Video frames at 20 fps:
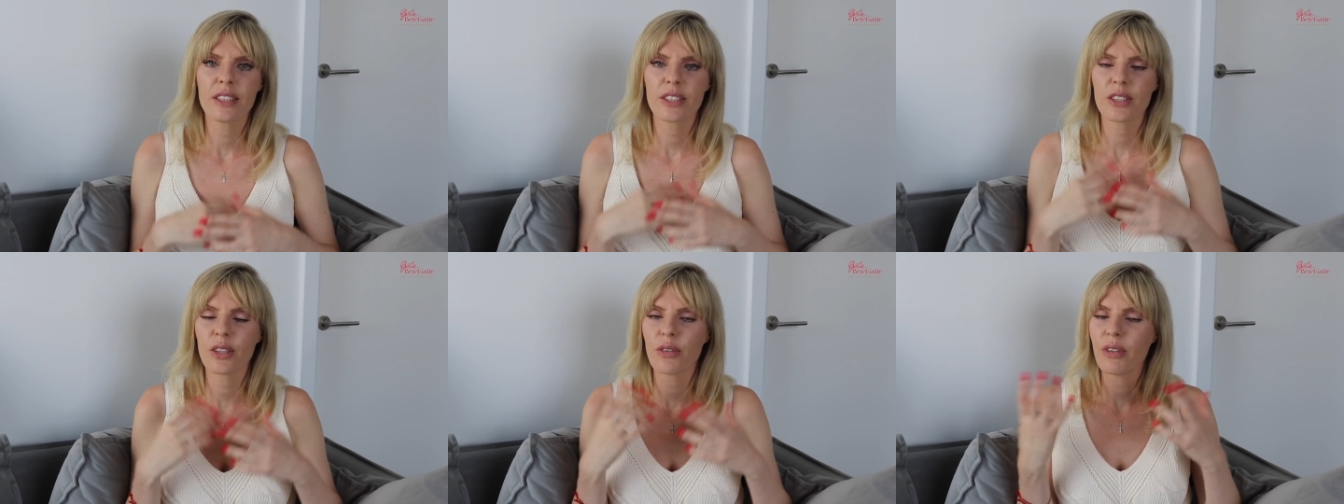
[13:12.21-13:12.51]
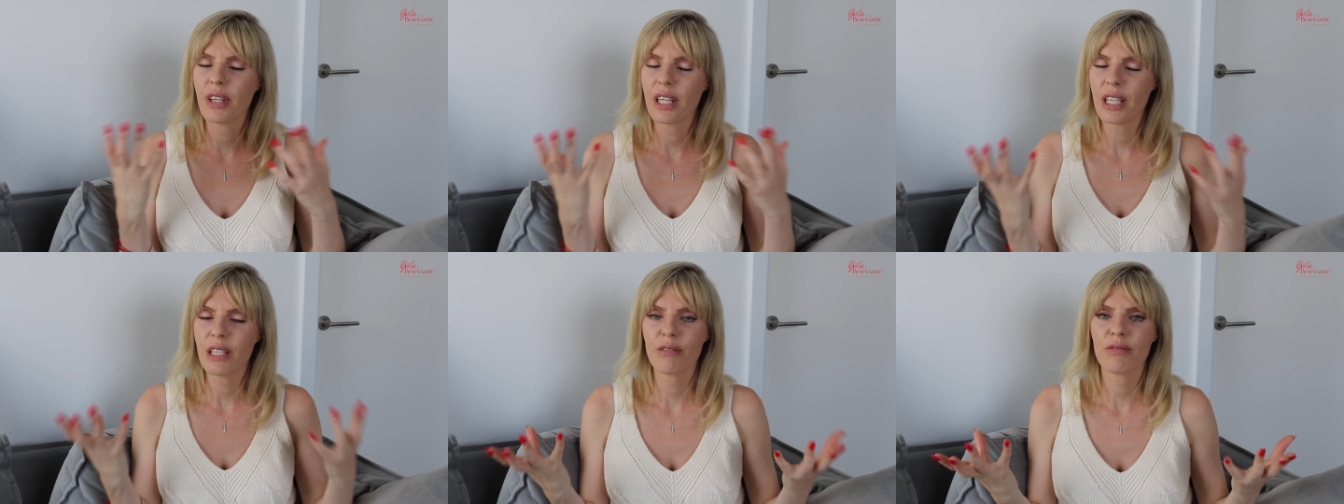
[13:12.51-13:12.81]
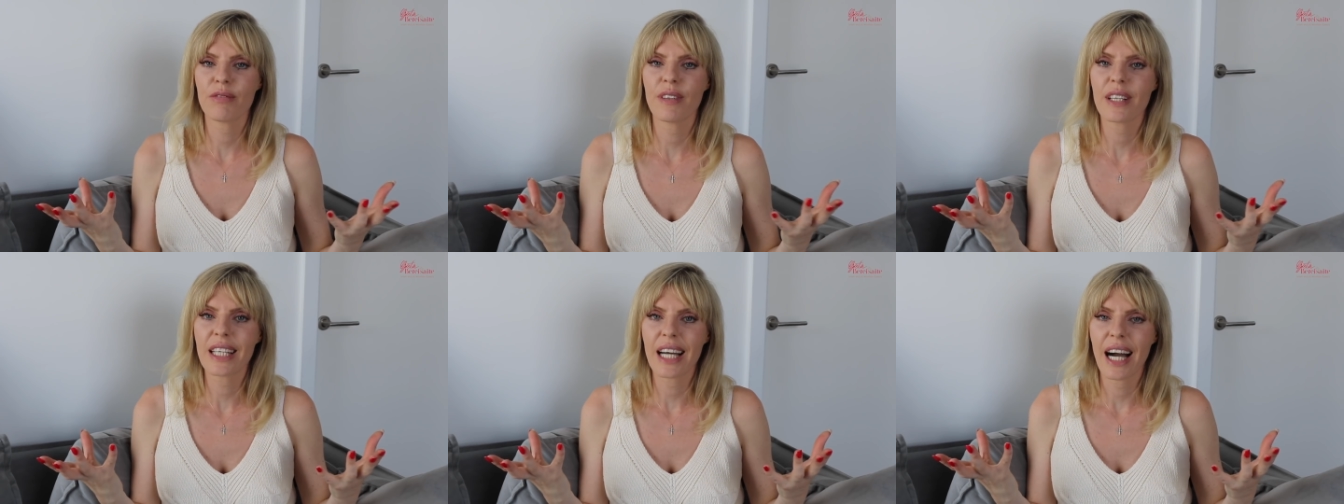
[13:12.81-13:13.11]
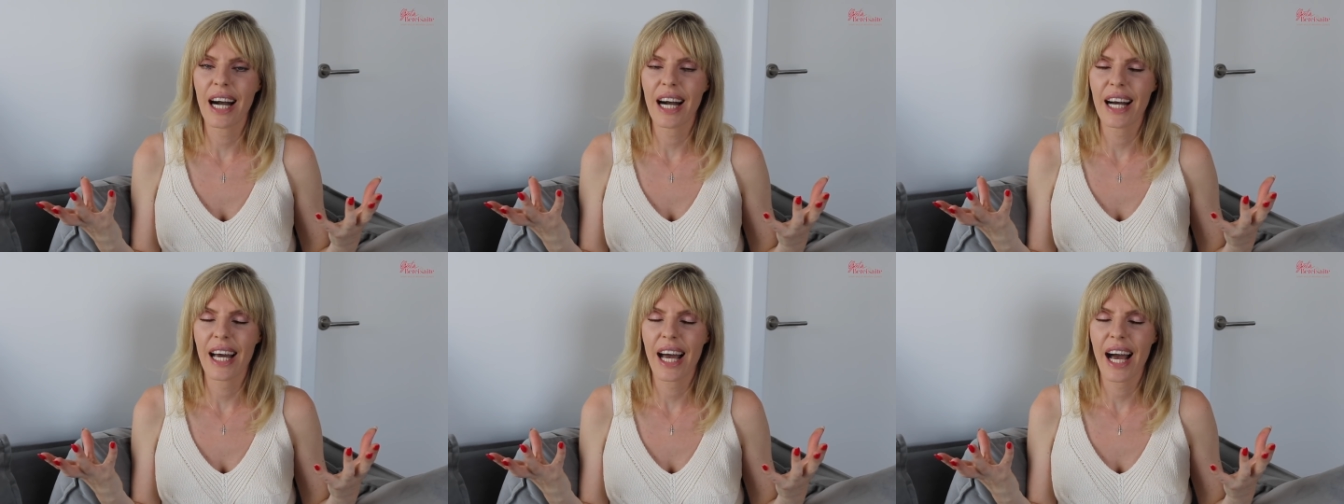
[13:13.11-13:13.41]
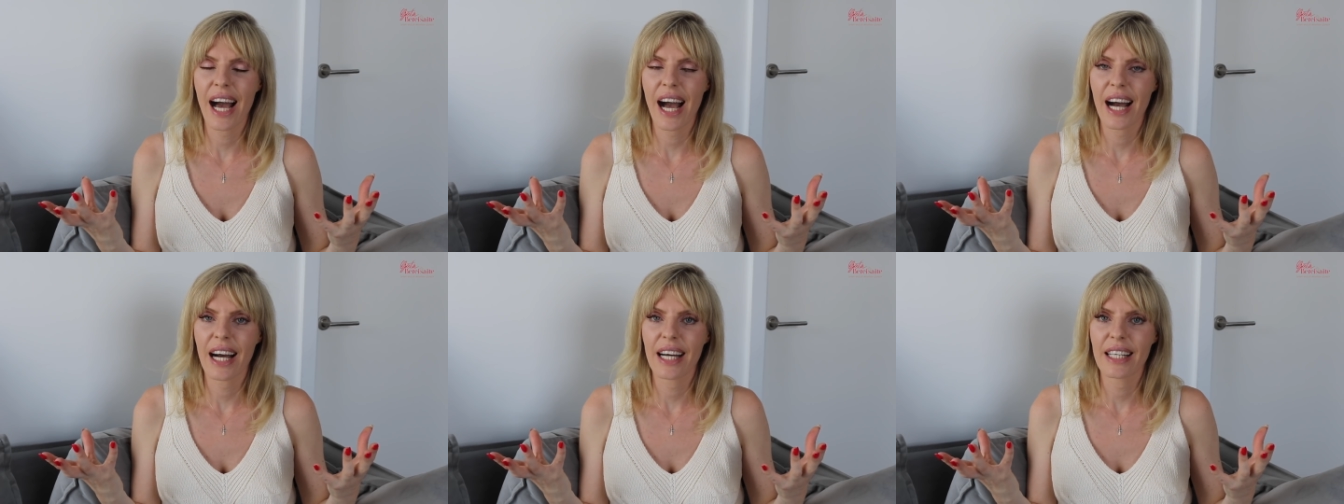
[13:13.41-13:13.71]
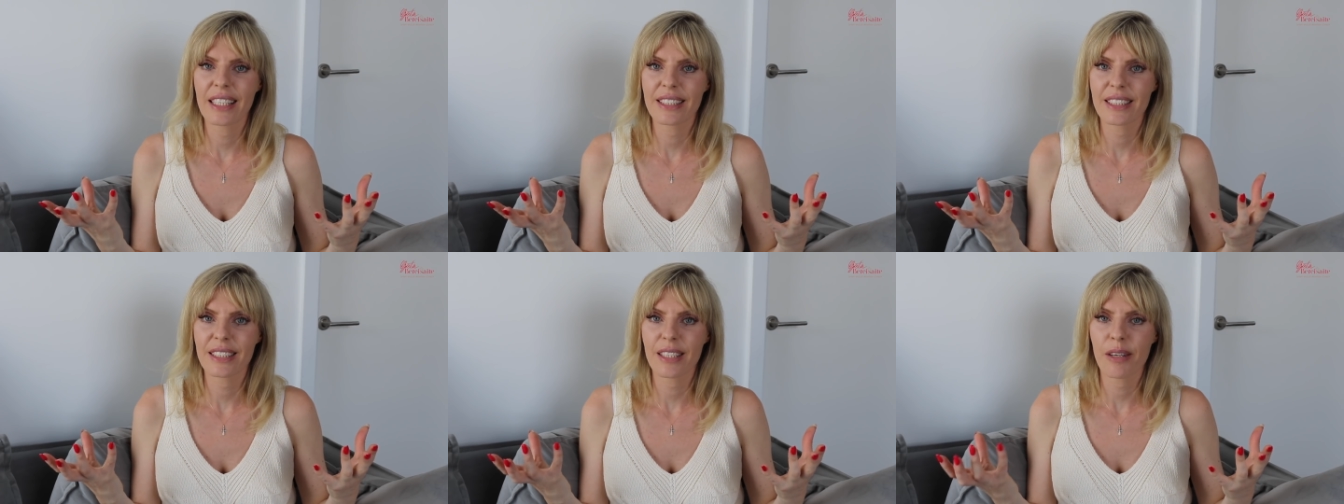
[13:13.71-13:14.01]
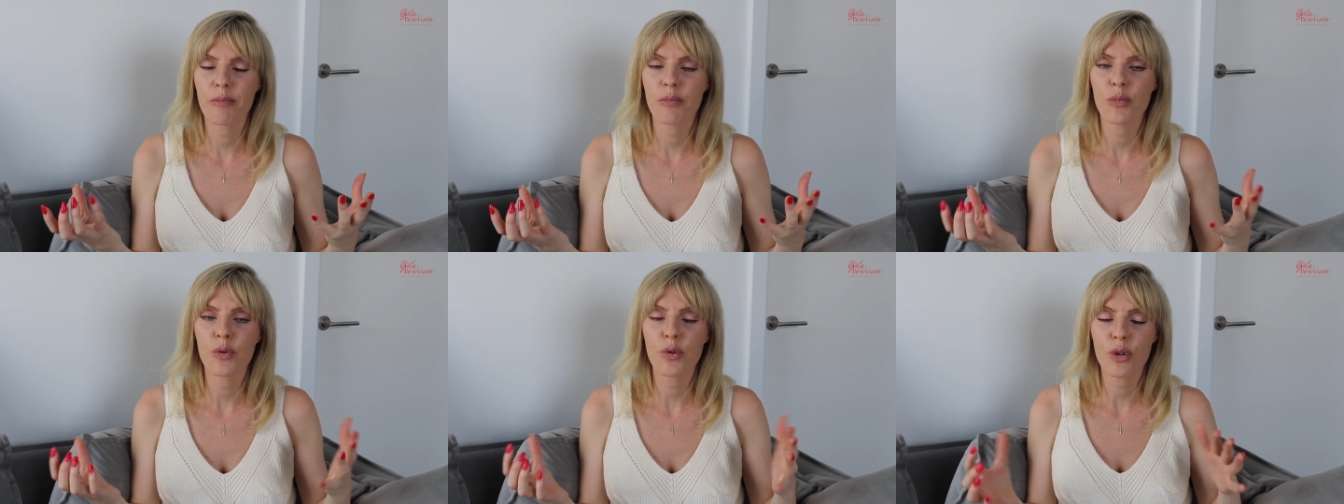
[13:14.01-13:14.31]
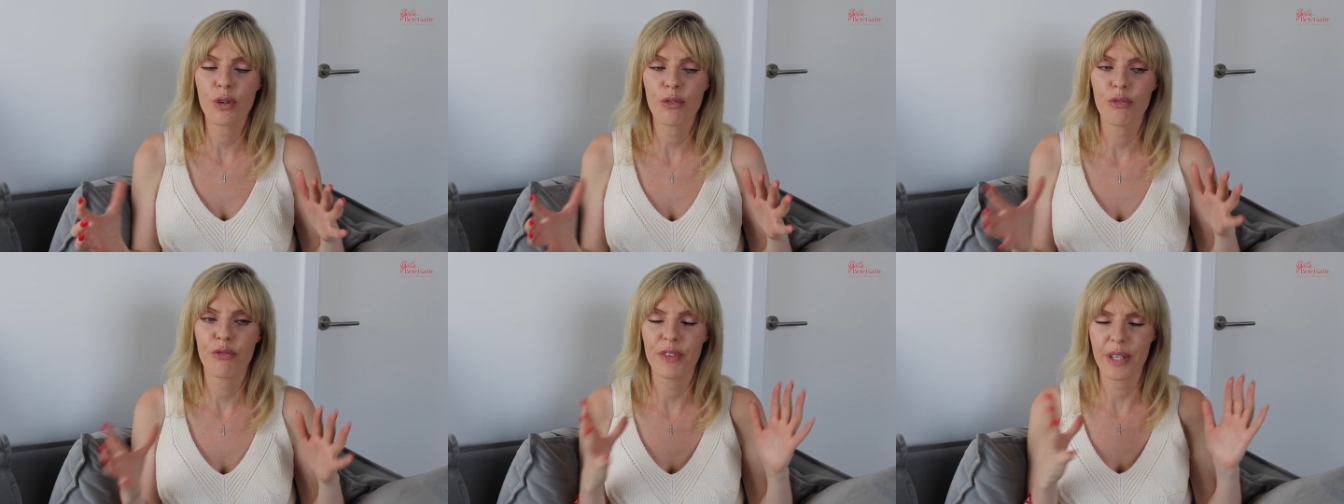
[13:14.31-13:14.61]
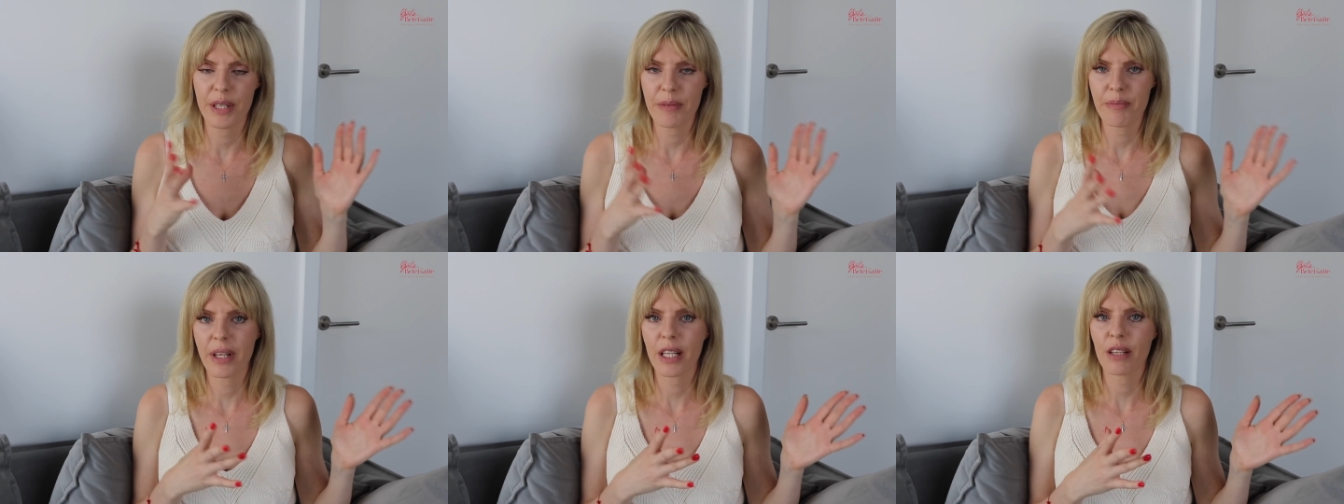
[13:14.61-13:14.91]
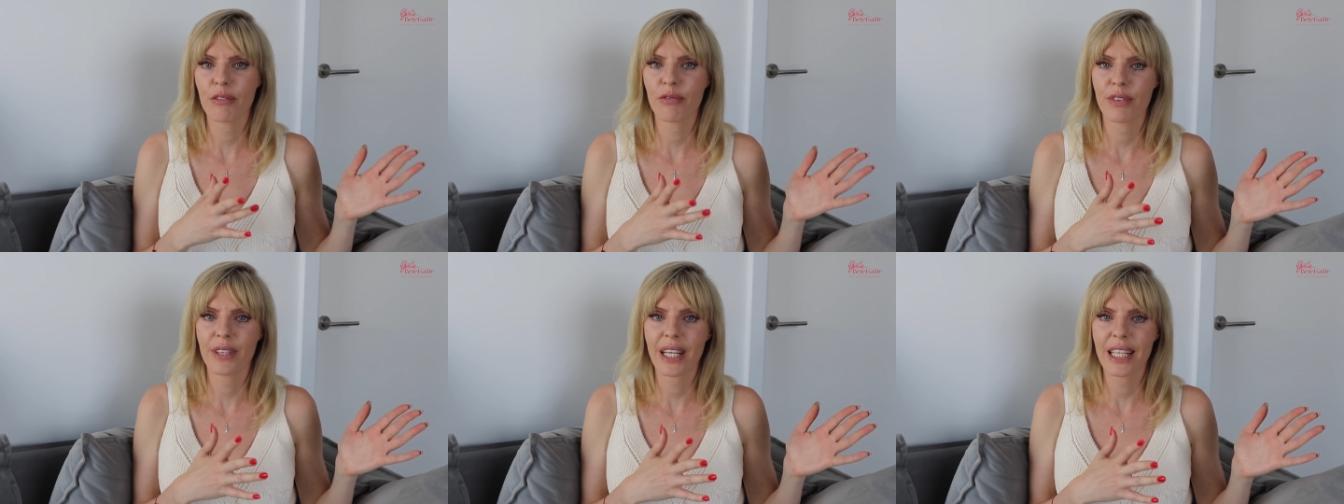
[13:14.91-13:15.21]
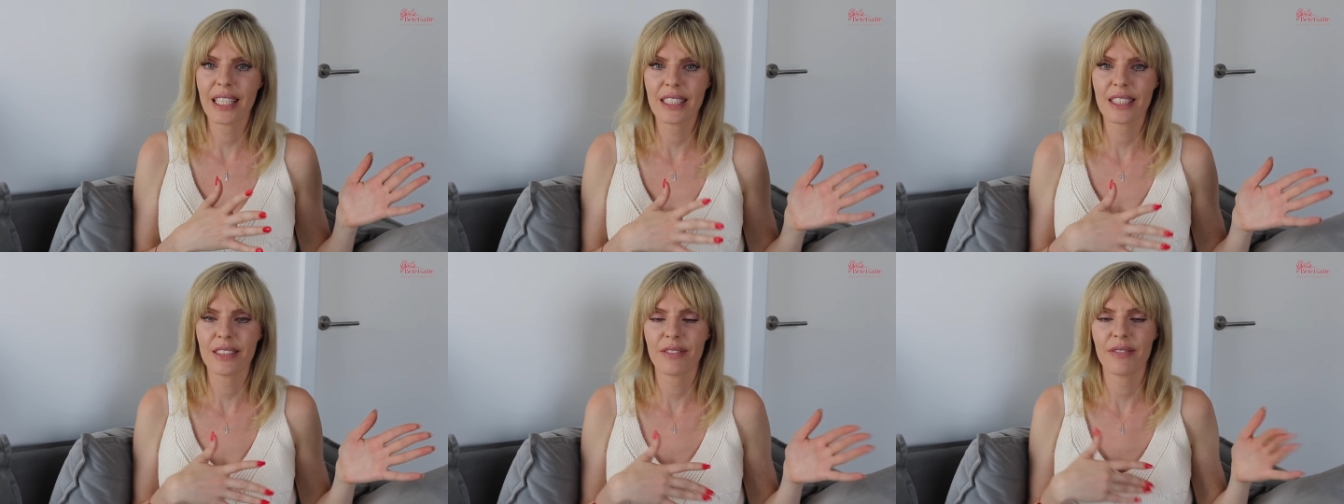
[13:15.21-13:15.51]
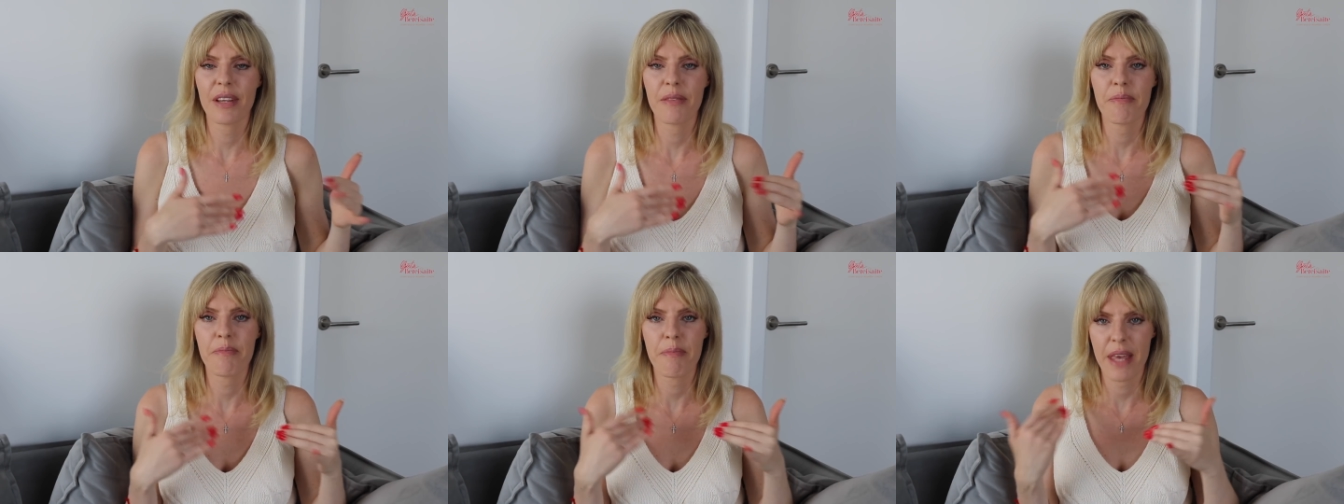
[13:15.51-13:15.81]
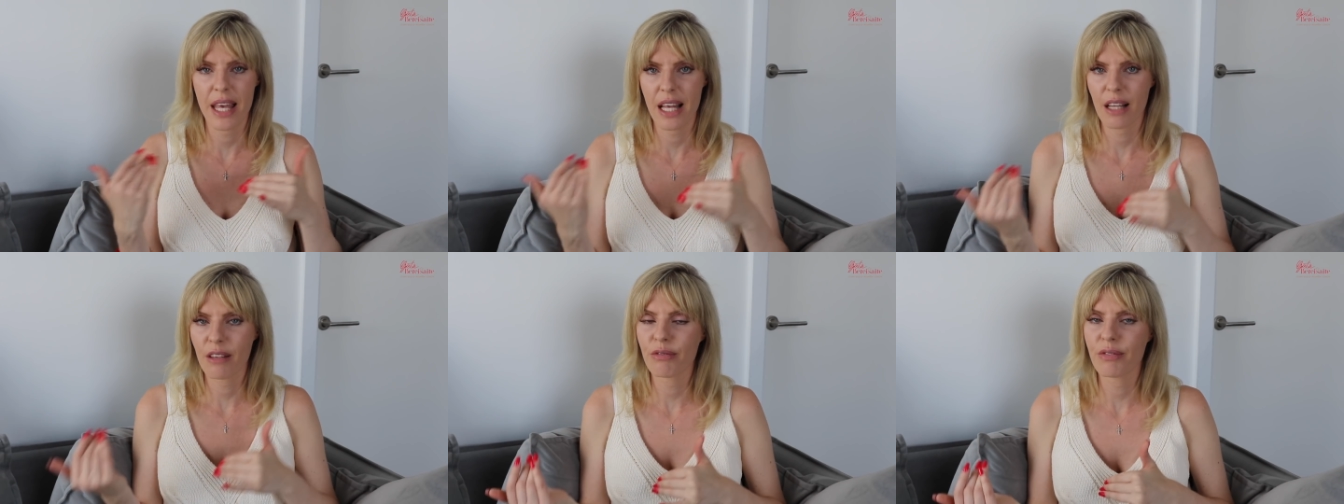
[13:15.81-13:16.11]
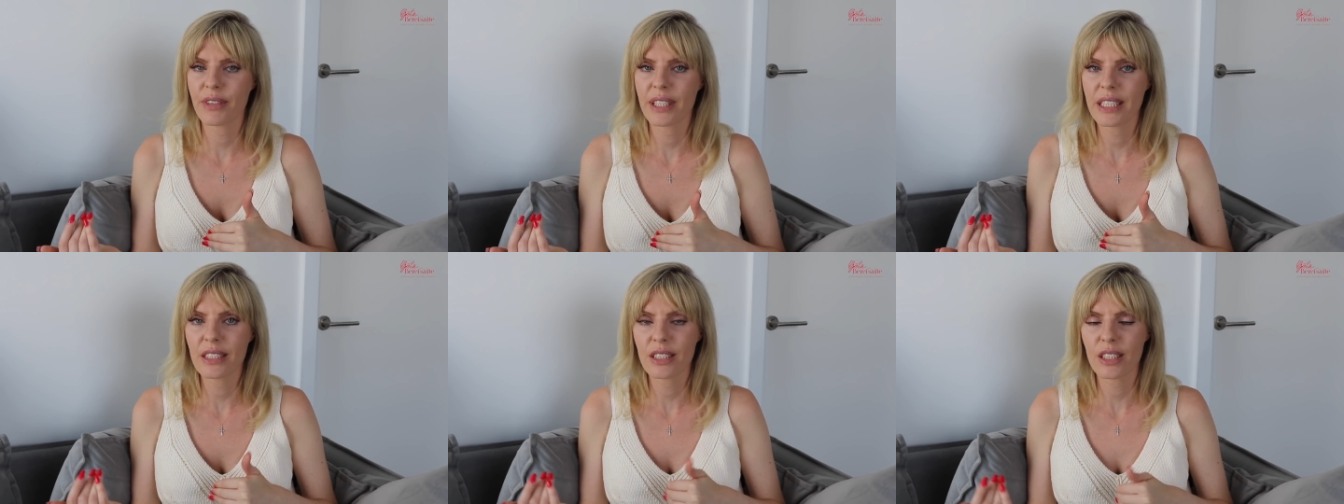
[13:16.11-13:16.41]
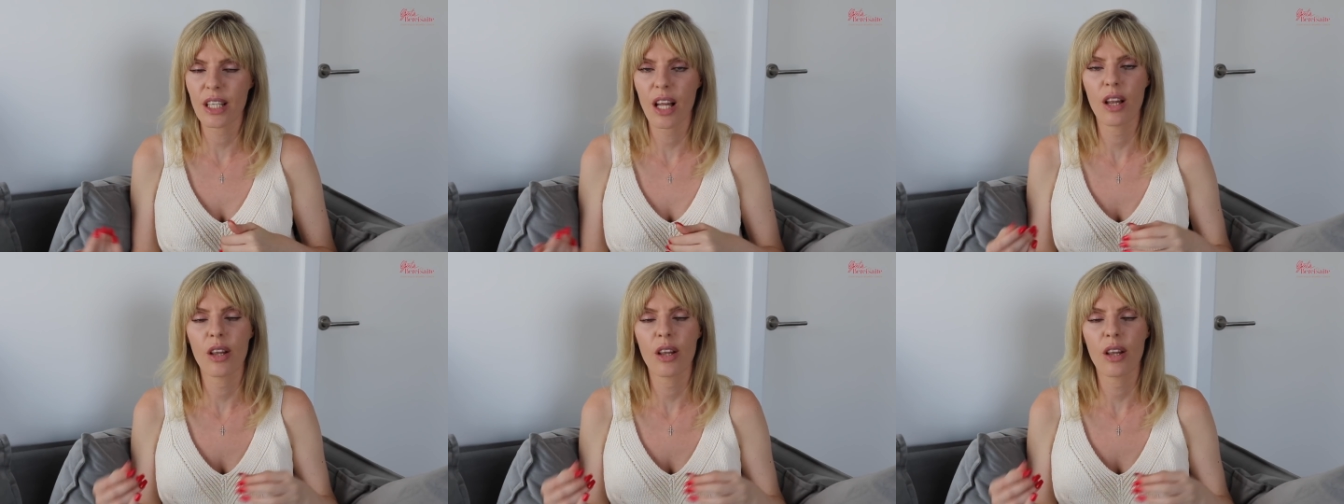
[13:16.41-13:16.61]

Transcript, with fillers: So if a guy has more female friends than male friends,